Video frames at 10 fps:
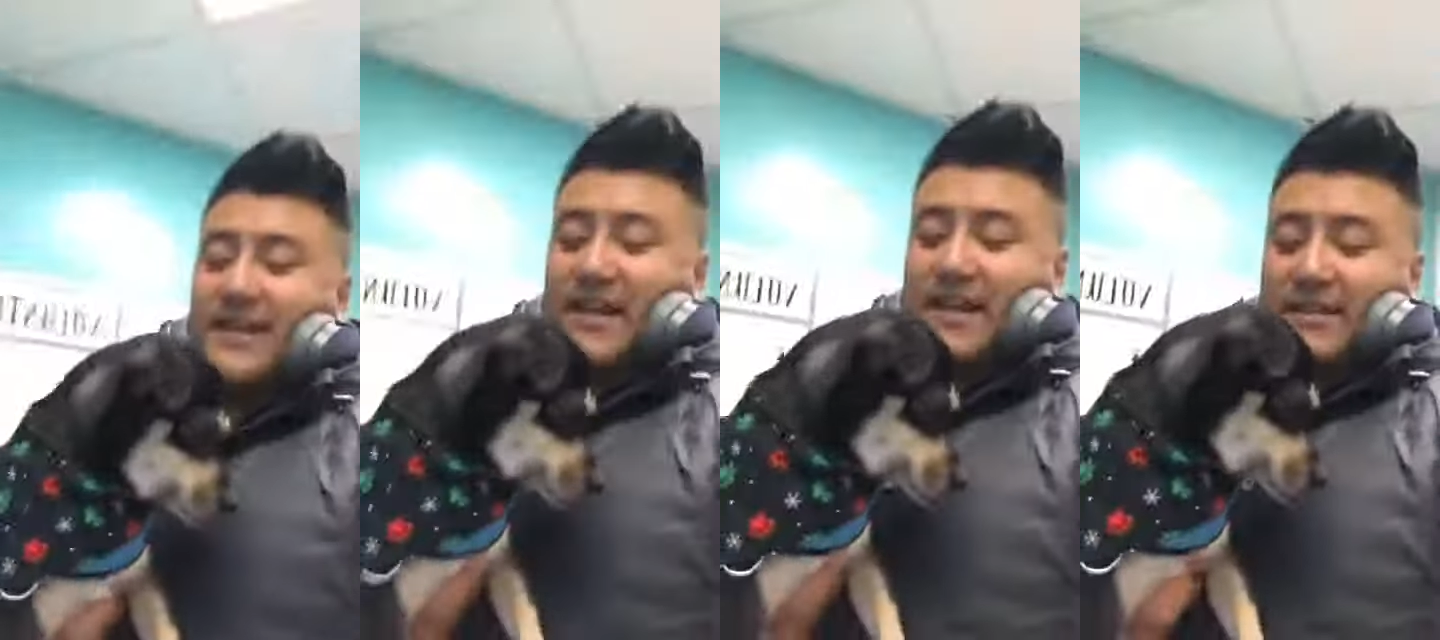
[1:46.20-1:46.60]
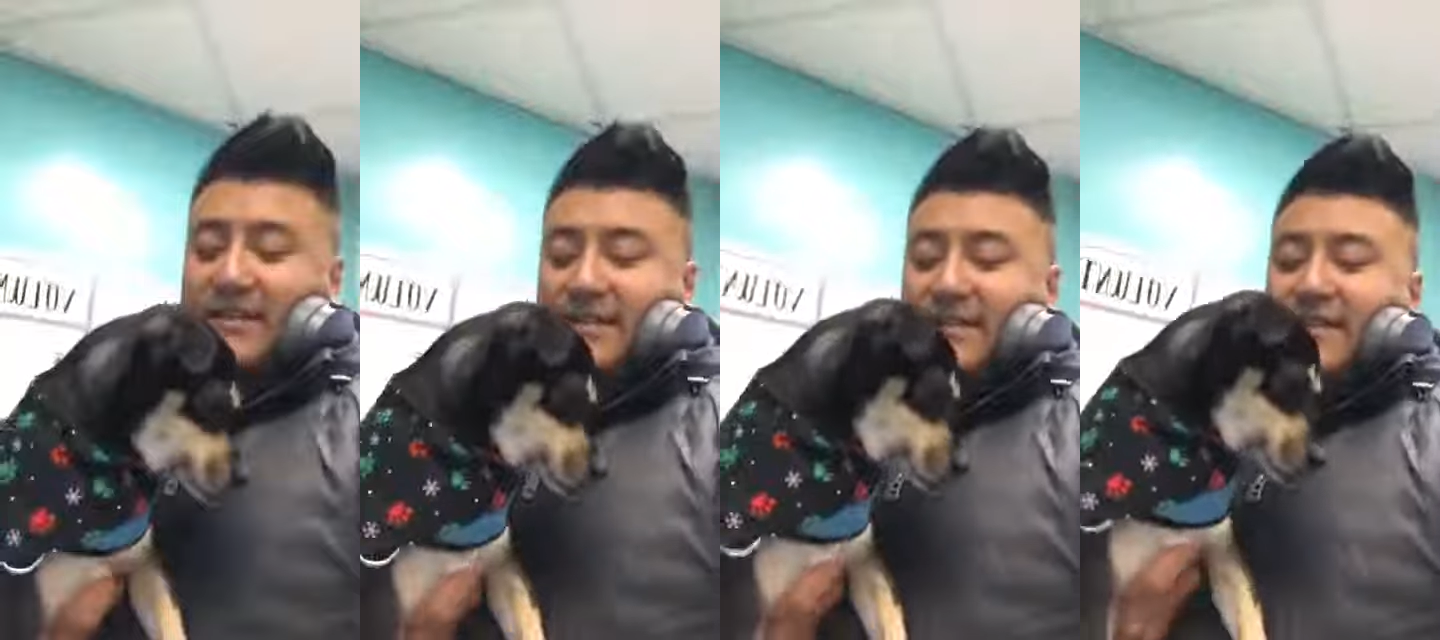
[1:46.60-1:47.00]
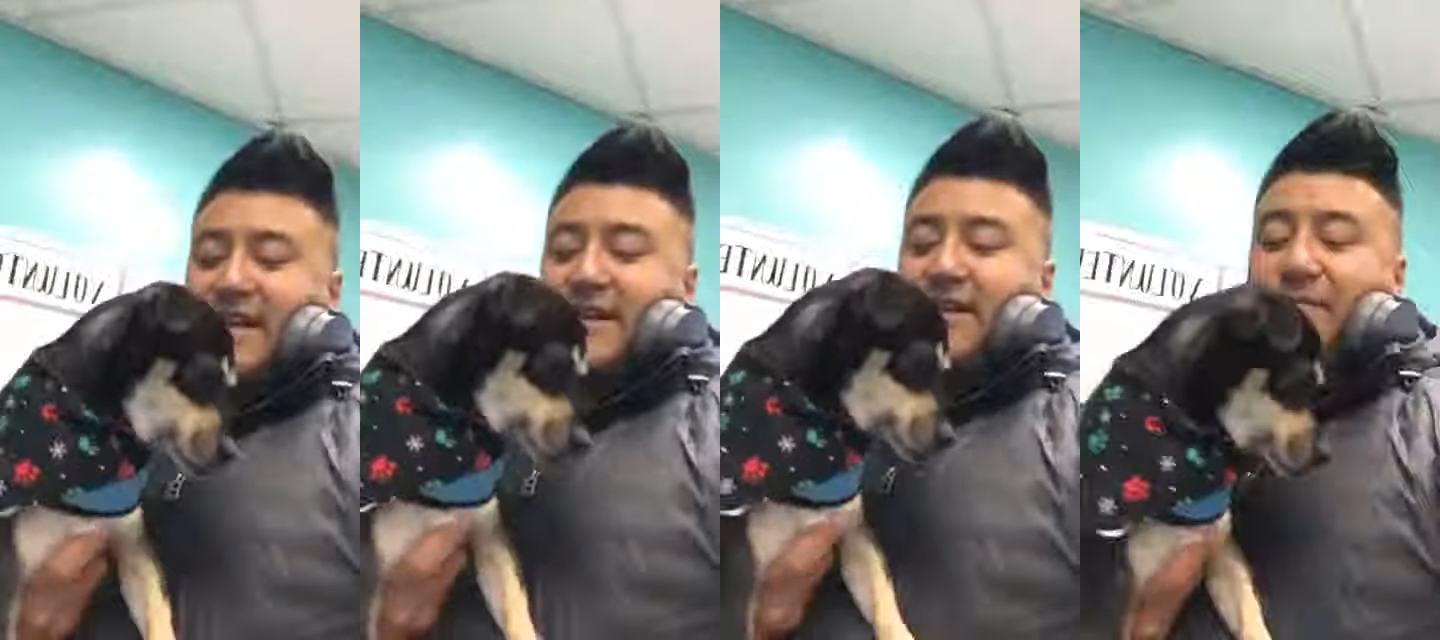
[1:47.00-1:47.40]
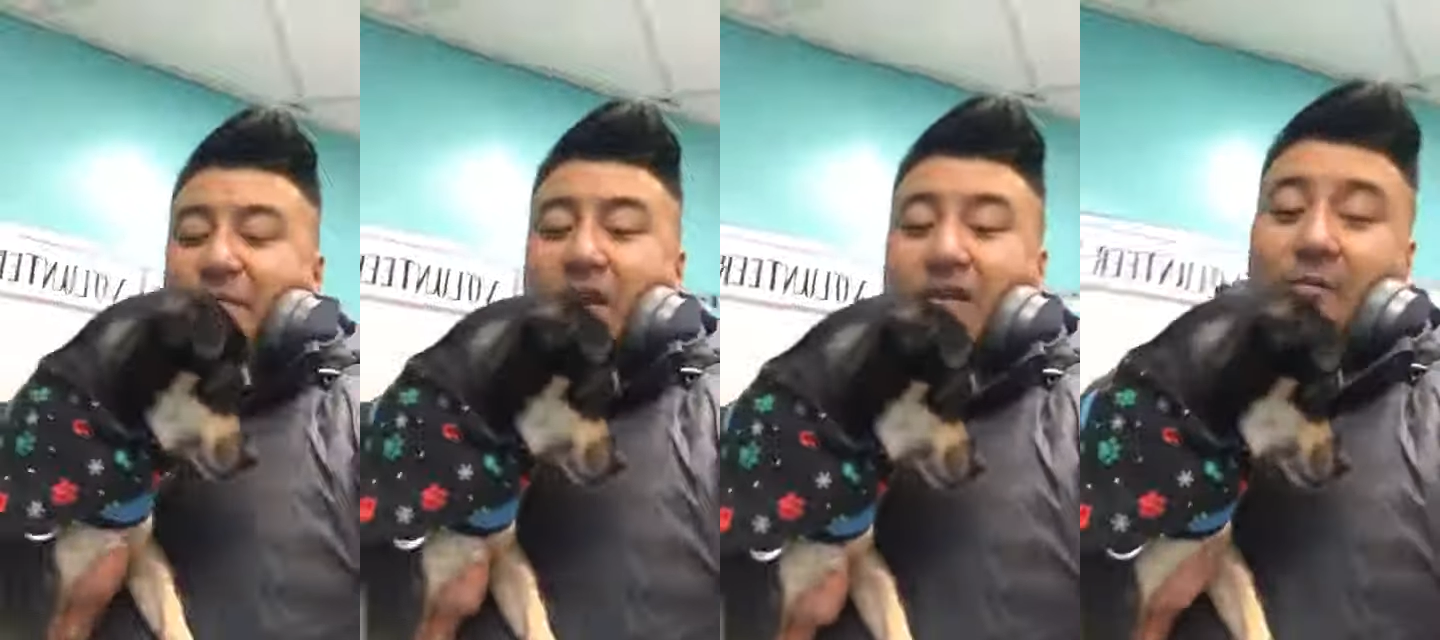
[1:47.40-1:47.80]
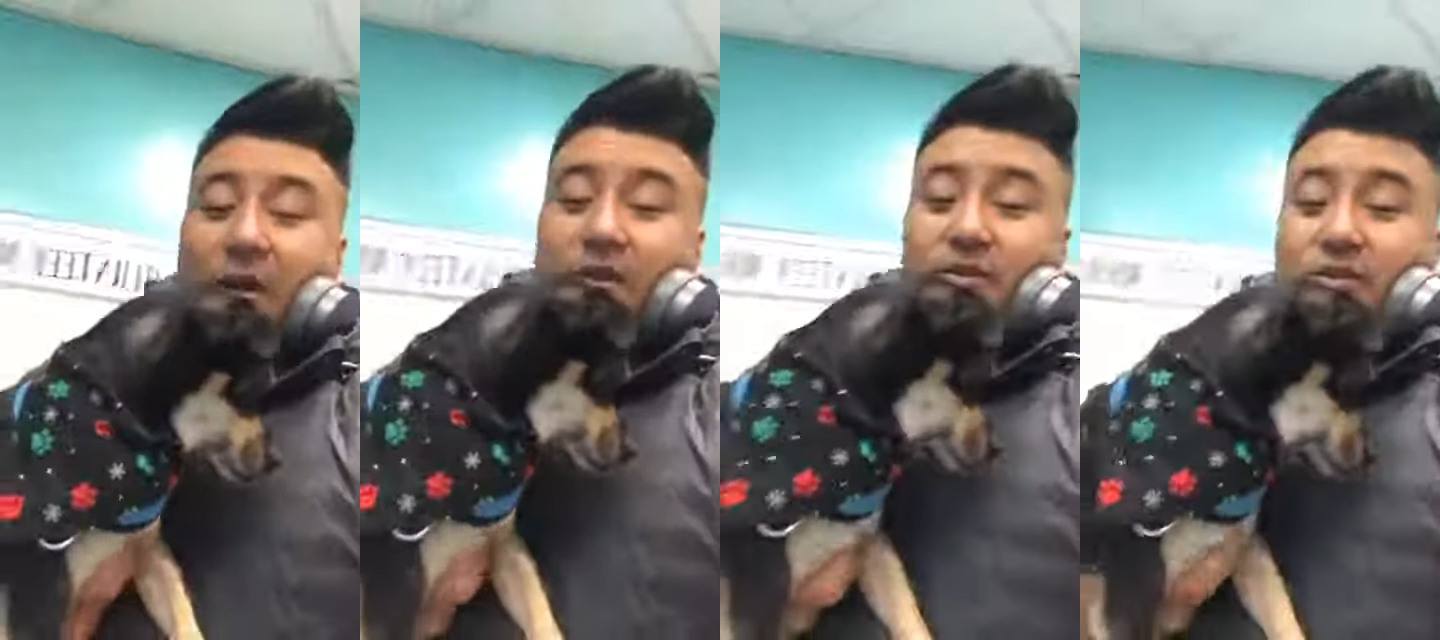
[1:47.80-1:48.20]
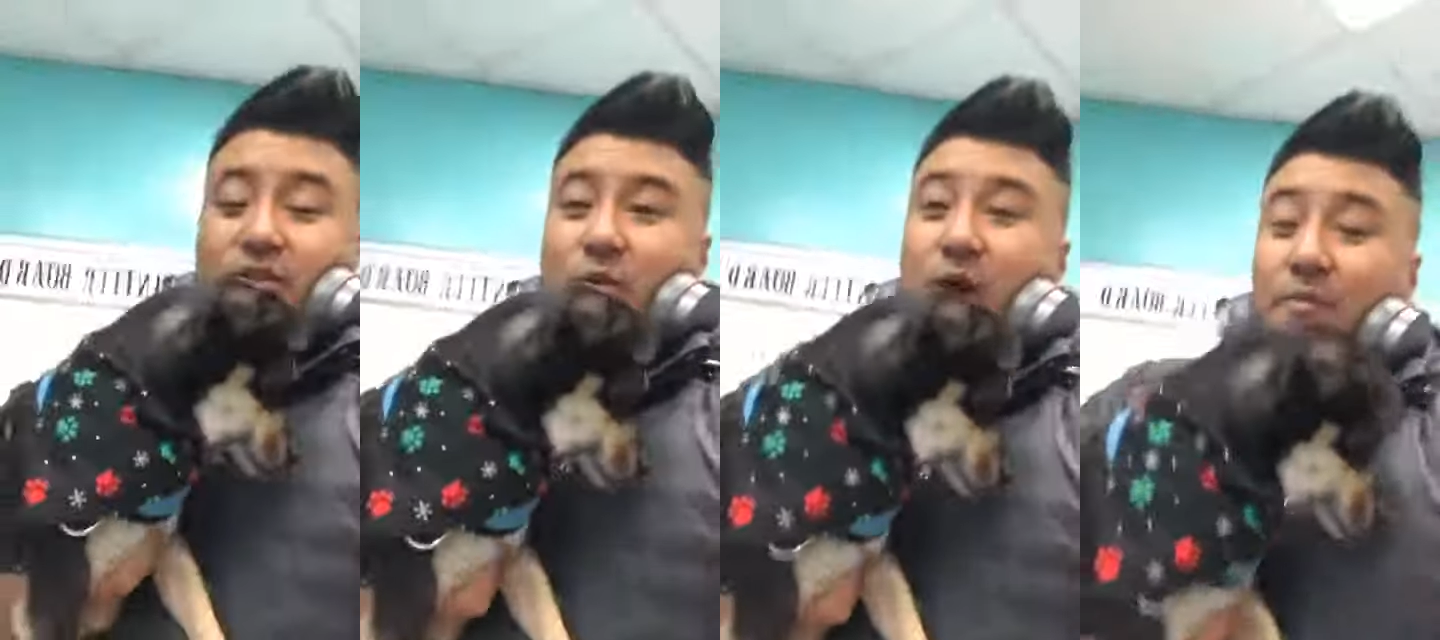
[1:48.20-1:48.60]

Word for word: again, this is uh, Paco the Chihuahua